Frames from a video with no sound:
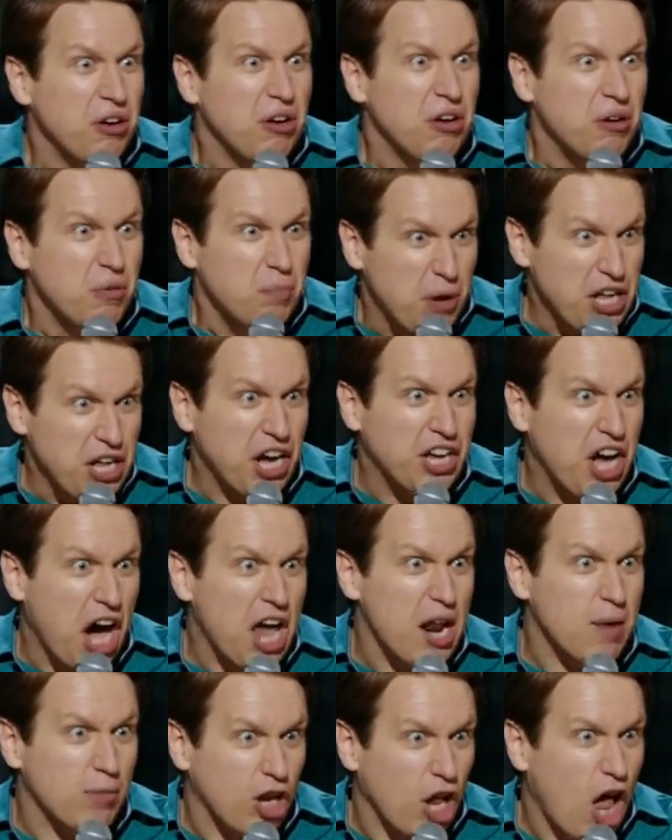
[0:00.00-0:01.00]
Well, you got
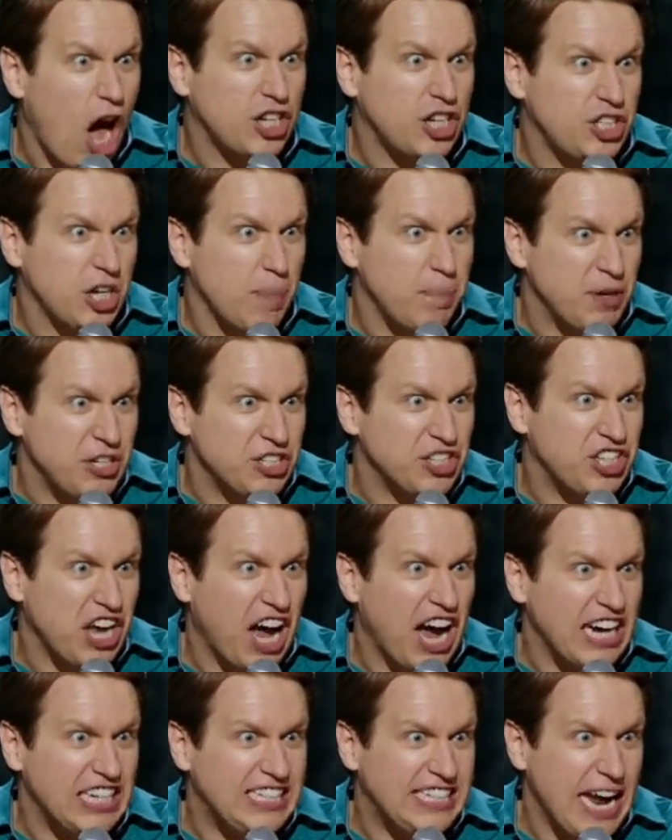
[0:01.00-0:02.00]
them locked up
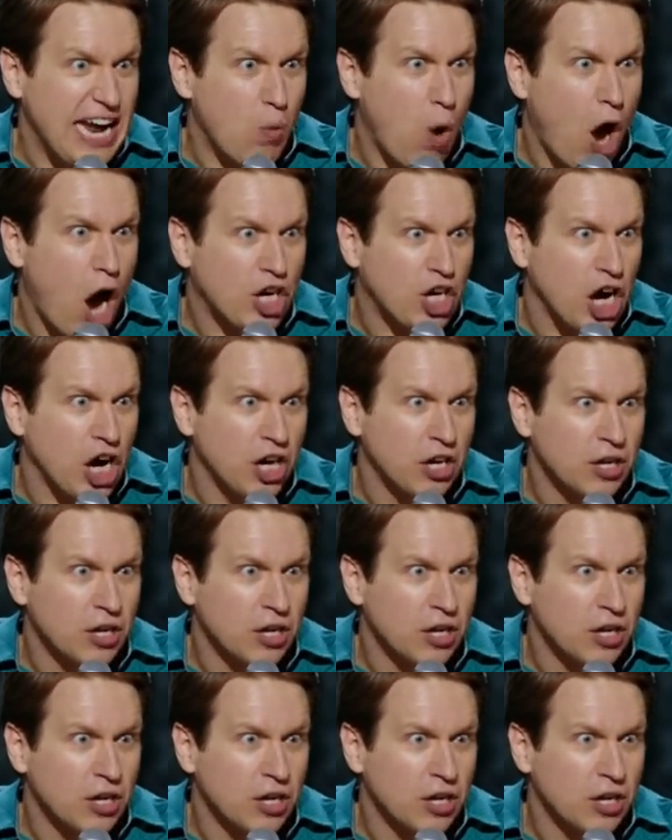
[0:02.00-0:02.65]
inside, Daywalker.